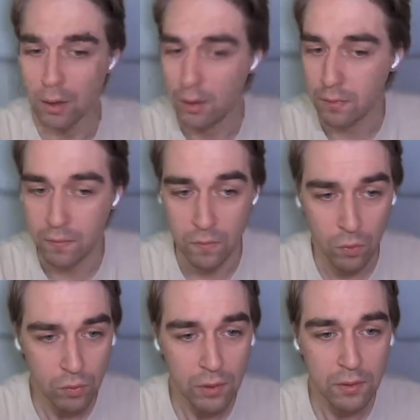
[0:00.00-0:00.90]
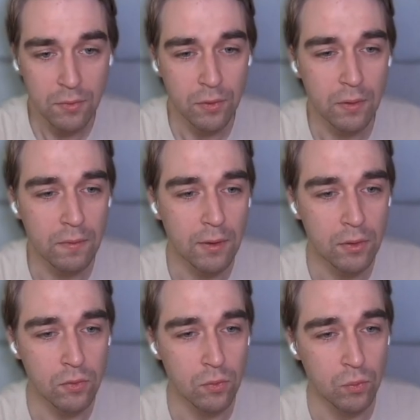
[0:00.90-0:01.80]
And the only difference
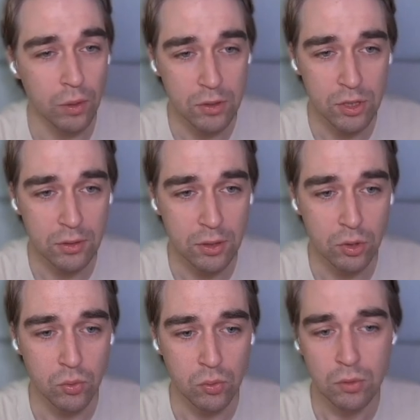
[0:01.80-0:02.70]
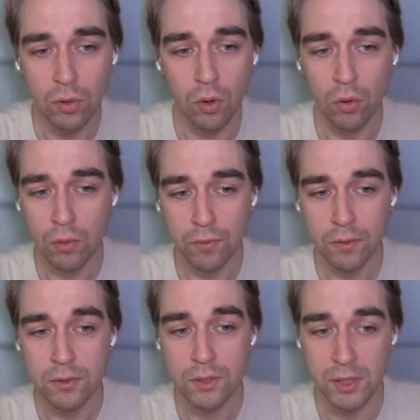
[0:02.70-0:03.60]
that we're actually doing all
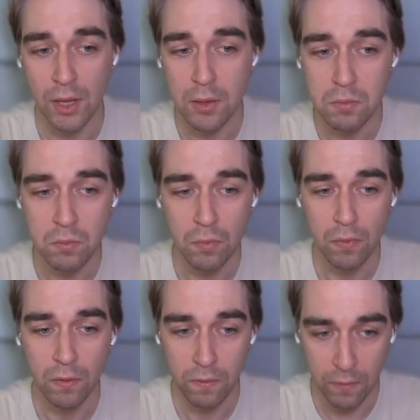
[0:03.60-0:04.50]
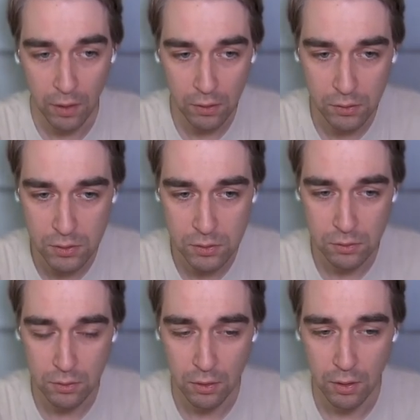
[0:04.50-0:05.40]
the same things,
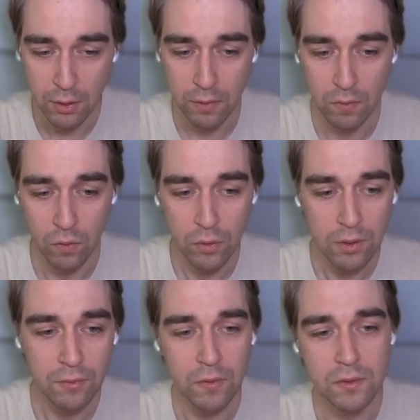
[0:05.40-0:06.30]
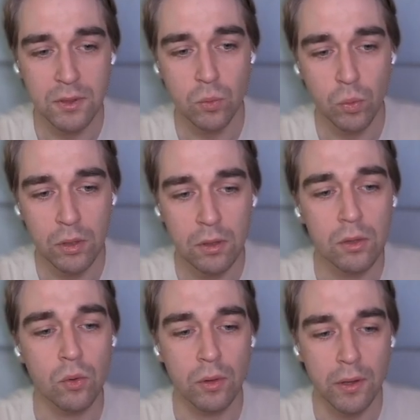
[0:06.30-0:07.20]
The only difference that we
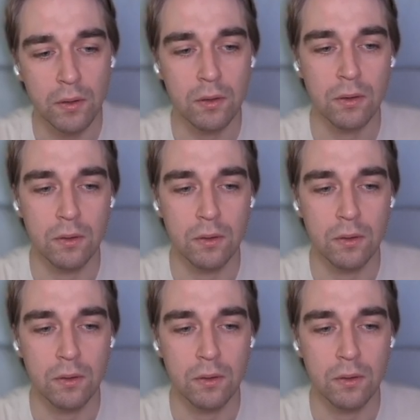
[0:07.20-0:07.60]
calculating